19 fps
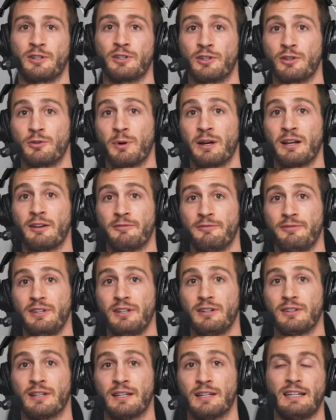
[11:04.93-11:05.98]
The good way to
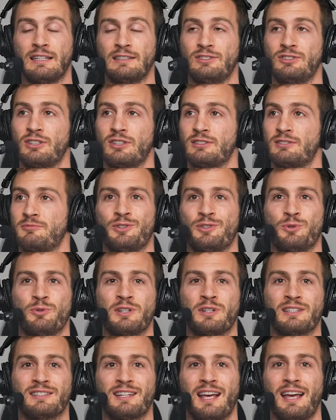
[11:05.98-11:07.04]
feel it is just
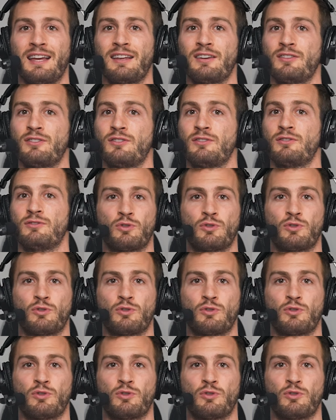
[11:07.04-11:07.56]
doing ten,